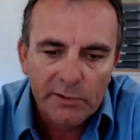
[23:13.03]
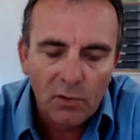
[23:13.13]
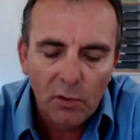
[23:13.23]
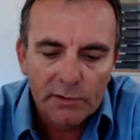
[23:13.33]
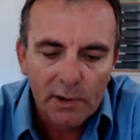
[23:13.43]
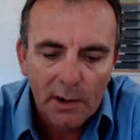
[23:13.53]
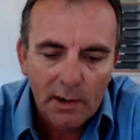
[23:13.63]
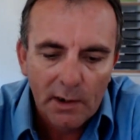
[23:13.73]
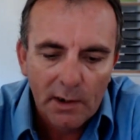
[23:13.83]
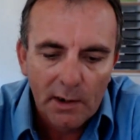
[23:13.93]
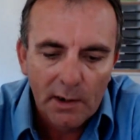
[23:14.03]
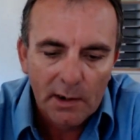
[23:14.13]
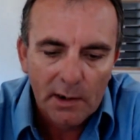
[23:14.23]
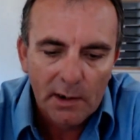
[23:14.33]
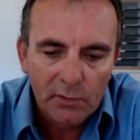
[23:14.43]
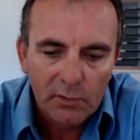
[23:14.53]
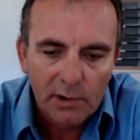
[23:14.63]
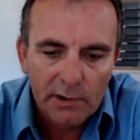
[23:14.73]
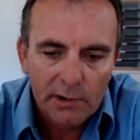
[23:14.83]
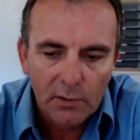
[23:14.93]
is all about
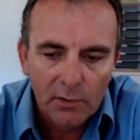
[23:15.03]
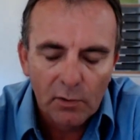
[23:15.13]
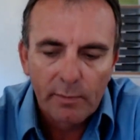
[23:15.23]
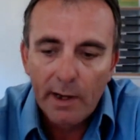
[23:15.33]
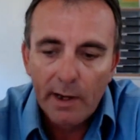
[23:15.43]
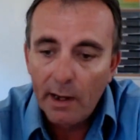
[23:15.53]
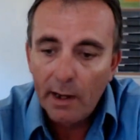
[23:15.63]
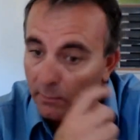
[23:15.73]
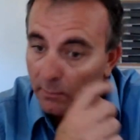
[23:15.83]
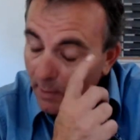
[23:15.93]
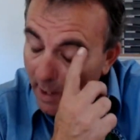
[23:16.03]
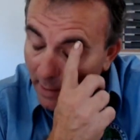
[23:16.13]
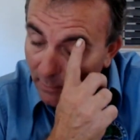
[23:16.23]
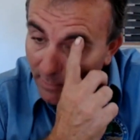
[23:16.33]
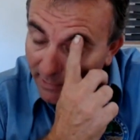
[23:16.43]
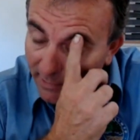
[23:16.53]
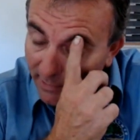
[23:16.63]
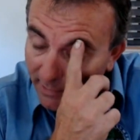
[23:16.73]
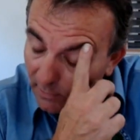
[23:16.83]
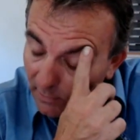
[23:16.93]
how to make high quality
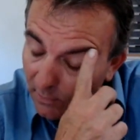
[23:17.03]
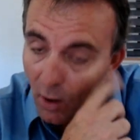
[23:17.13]
compost,